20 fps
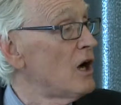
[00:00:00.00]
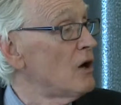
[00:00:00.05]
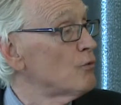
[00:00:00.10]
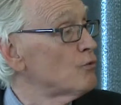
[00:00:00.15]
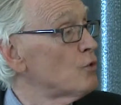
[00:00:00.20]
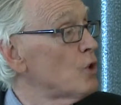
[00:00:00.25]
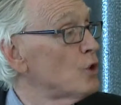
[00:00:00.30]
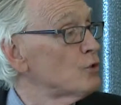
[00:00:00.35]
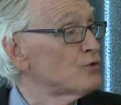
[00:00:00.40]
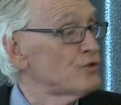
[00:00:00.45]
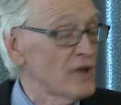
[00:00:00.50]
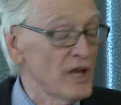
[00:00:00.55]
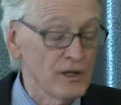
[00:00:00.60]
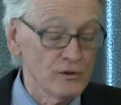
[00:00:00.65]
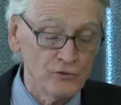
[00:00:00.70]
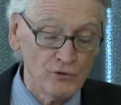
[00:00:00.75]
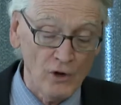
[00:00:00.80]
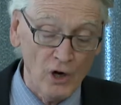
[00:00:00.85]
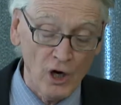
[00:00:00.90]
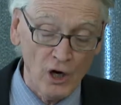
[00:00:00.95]

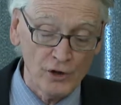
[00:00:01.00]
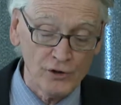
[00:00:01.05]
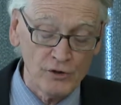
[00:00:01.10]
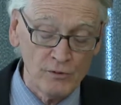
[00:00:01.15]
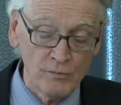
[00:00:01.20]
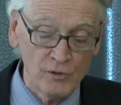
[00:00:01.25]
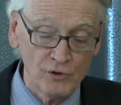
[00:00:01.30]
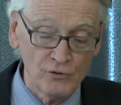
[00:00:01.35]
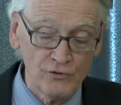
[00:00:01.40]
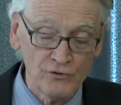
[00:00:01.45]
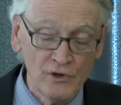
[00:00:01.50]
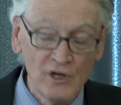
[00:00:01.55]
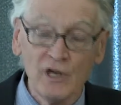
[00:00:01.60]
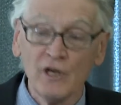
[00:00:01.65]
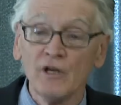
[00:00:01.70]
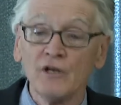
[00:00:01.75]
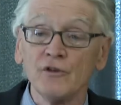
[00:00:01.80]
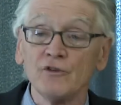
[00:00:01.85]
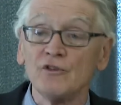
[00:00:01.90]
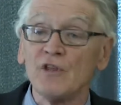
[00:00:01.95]
Roseanne's arguments
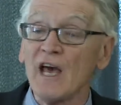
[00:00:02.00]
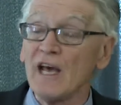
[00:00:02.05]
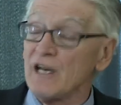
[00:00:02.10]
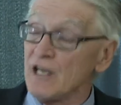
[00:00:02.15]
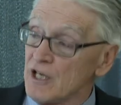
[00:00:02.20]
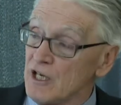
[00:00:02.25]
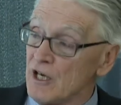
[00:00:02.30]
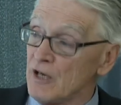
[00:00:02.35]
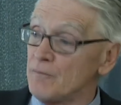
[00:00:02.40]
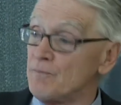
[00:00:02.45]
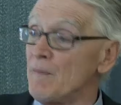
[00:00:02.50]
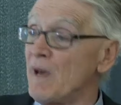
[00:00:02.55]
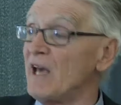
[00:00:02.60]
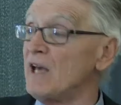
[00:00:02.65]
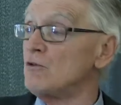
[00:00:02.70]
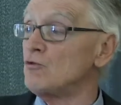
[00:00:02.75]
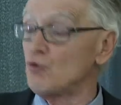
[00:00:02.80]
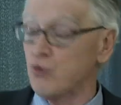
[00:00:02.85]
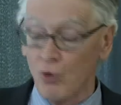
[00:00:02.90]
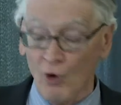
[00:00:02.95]
that he had
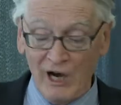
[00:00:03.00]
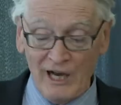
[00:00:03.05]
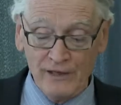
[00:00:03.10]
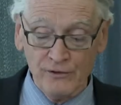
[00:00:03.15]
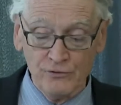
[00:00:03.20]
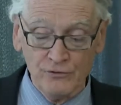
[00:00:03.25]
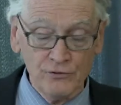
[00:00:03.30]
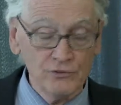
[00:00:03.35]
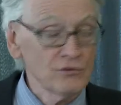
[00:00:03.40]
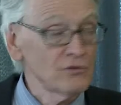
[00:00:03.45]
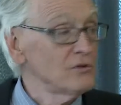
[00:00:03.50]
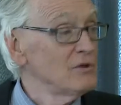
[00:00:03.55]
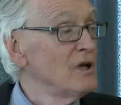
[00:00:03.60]
made twice,